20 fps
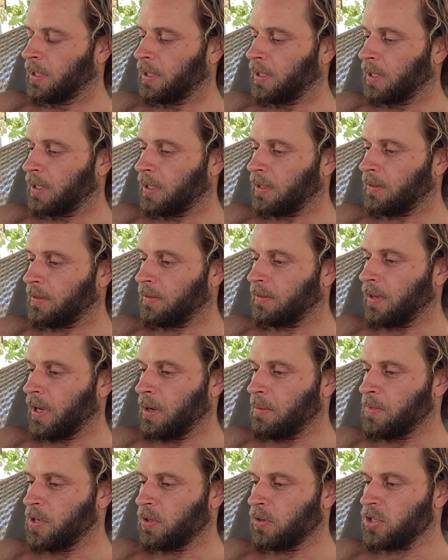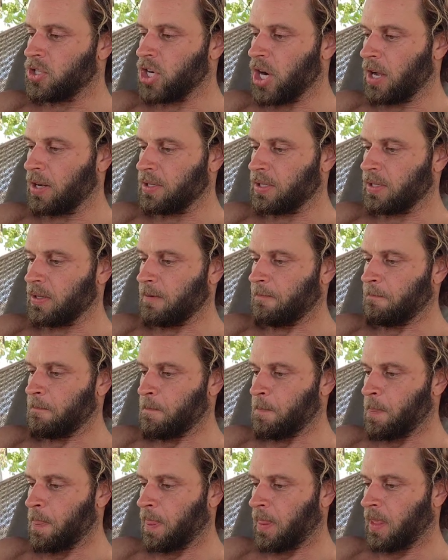That's Samuel Johnson.
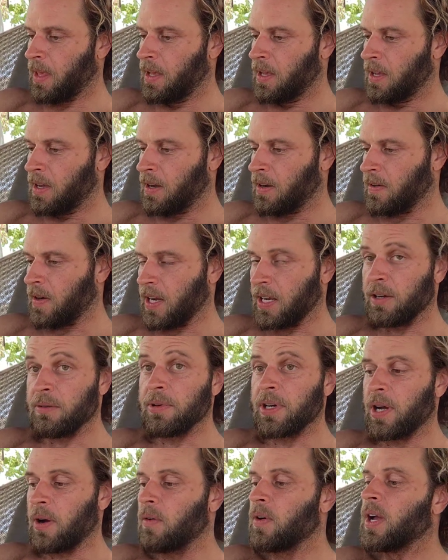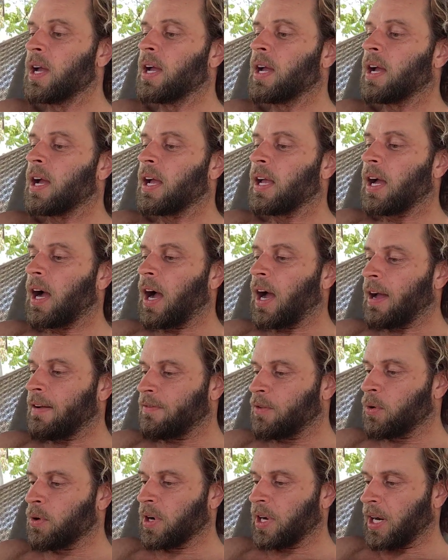All right, here we go. I've
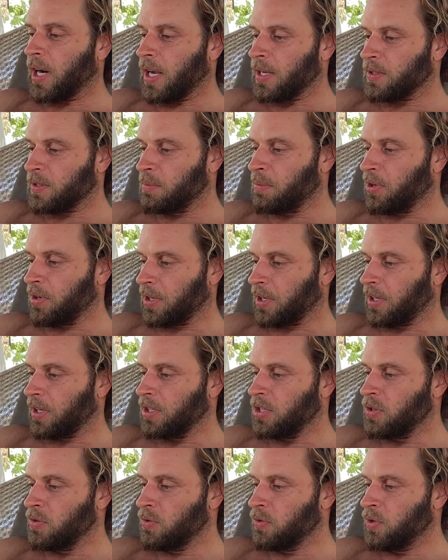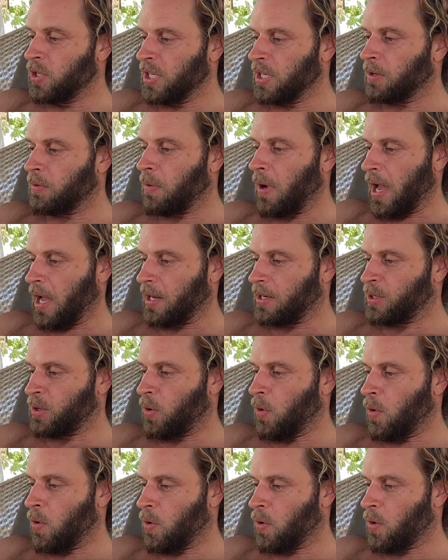organized the book in a unique way
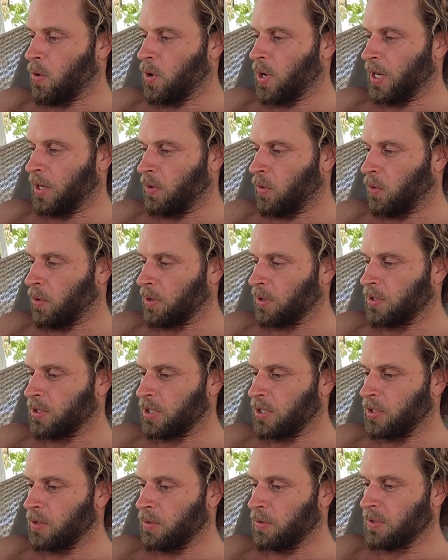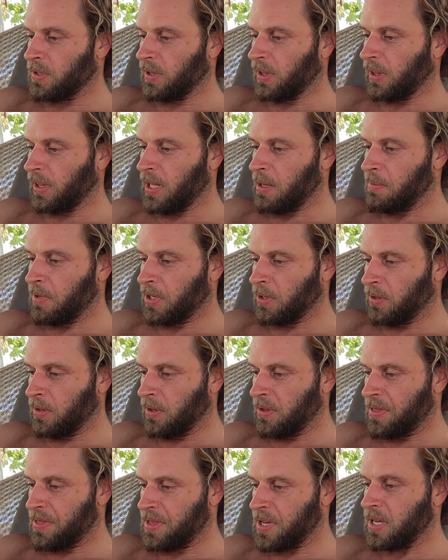in order to use
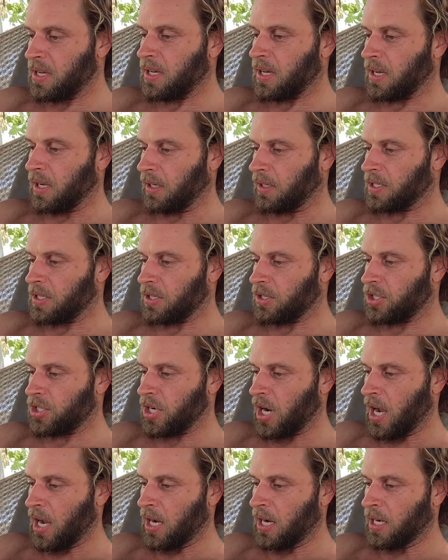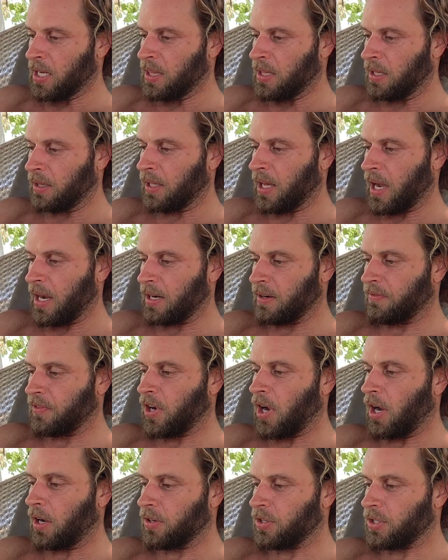liminal thinking to shine the light of
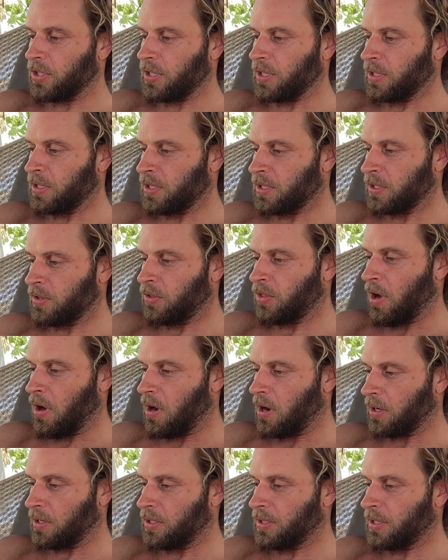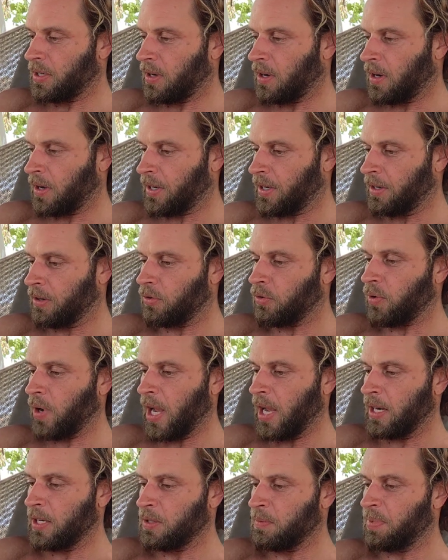conscious thought on
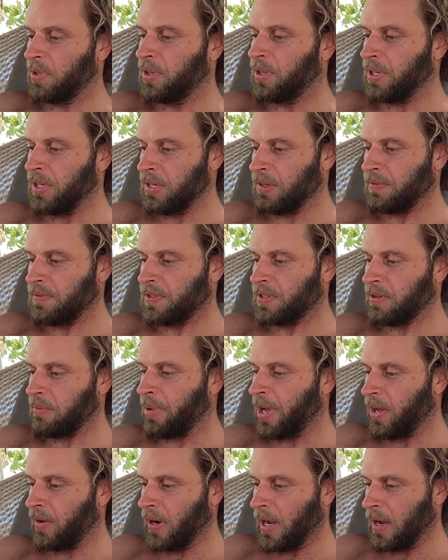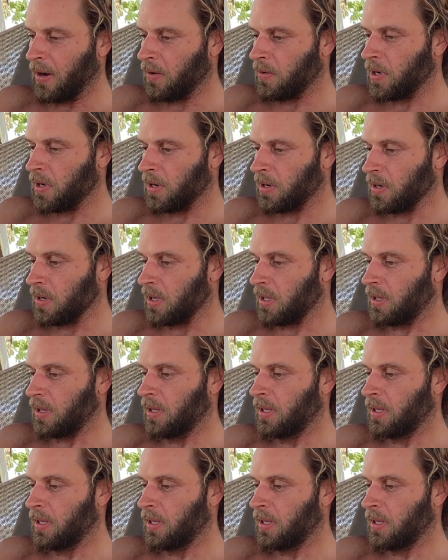ingrained beliefs about alcohol.